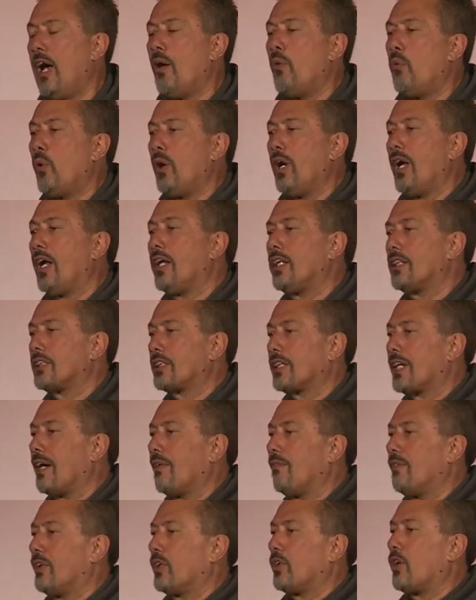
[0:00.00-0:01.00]
When I
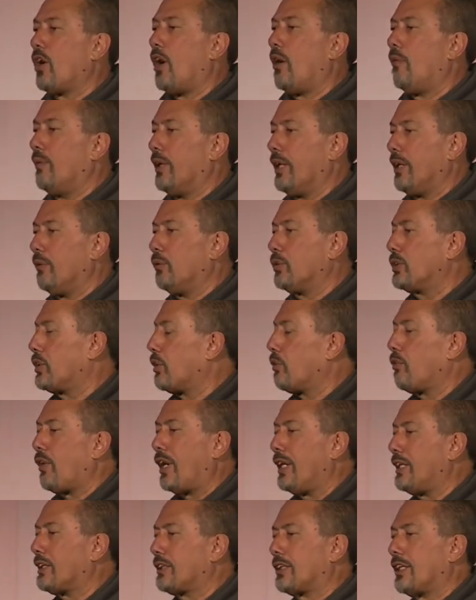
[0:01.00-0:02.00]
discovered comedy, it was the
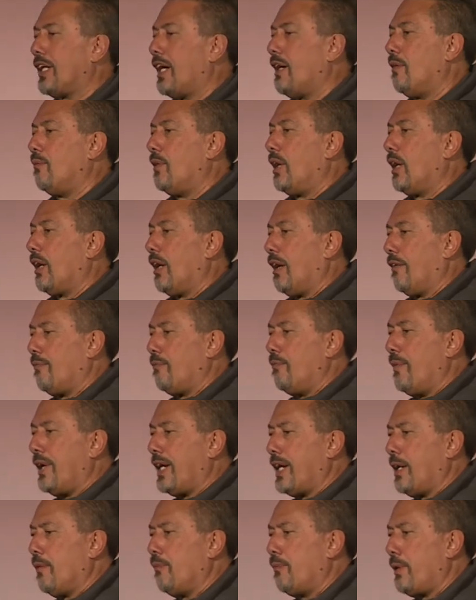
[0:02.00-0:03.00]
greatest day of my life,
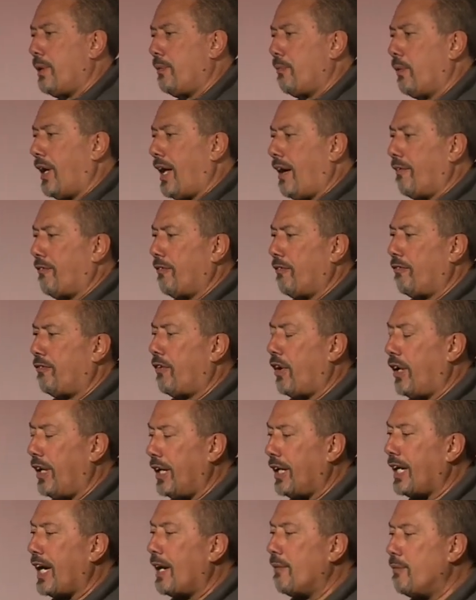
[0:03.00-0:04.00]
making people laugh. It
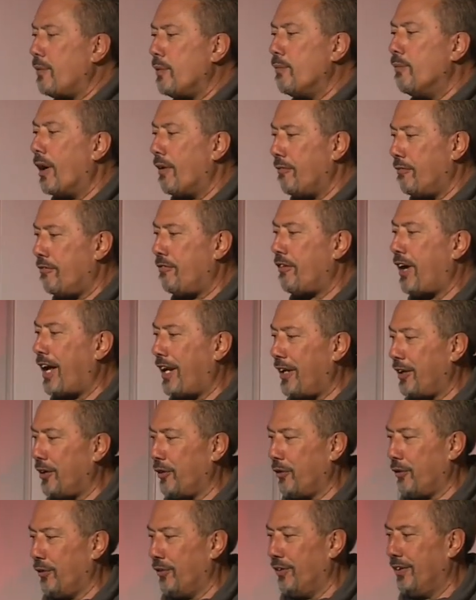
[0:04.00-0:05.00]
finally gave me my
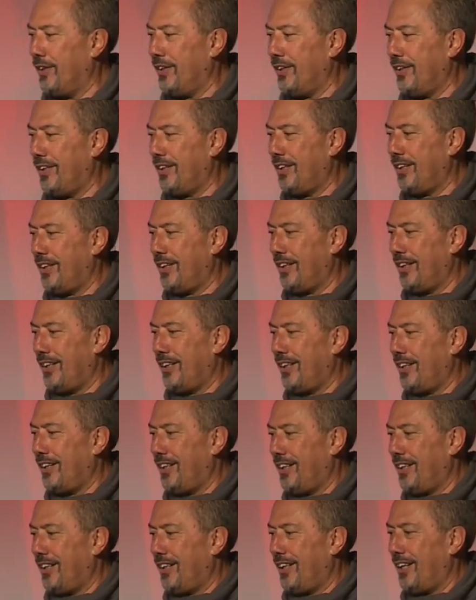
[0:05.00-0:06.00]
value.
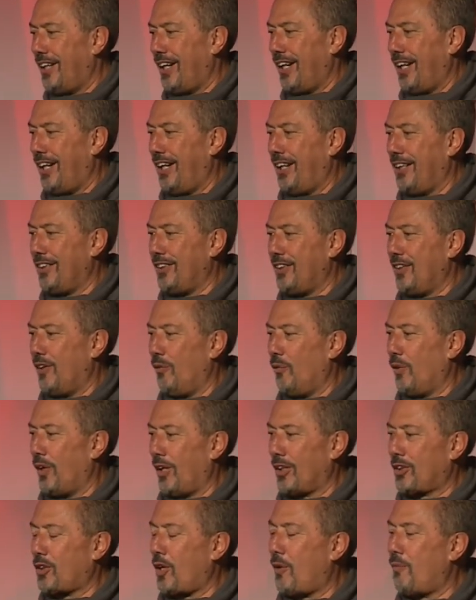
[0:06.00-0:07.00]
And, you know, when
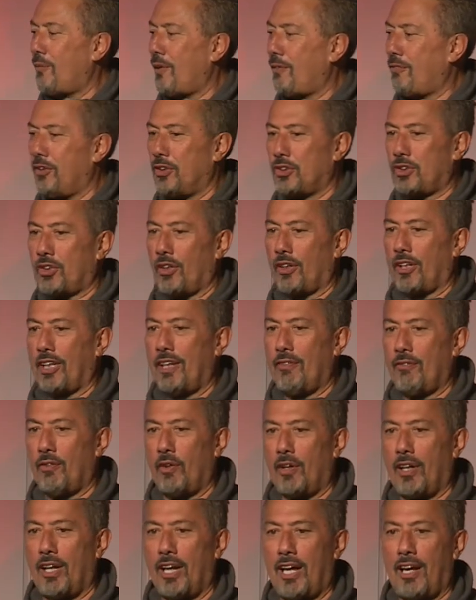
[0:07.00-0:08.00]
I told my first joke and
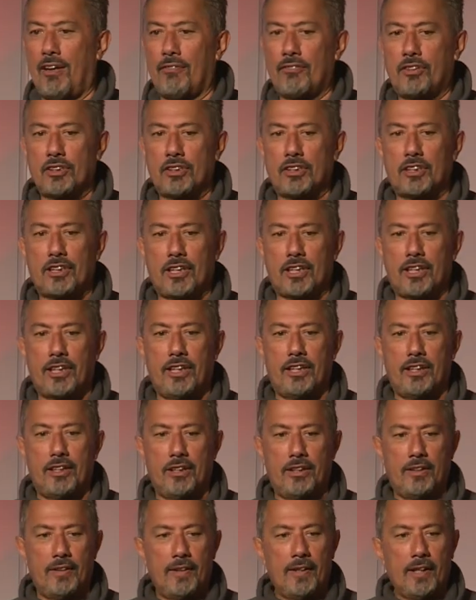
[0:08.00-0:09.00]
everyone laughed, this is a
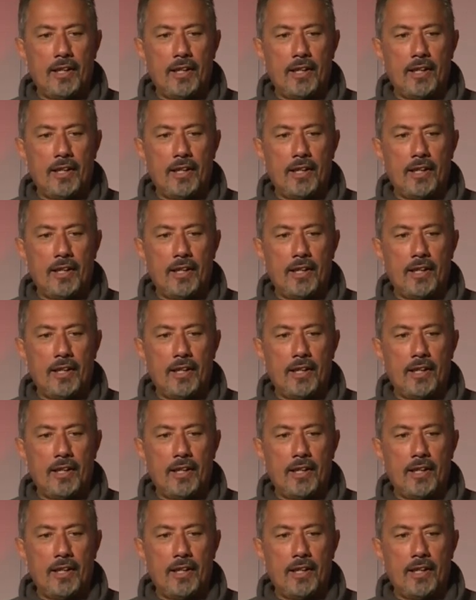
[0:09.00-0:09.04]
kid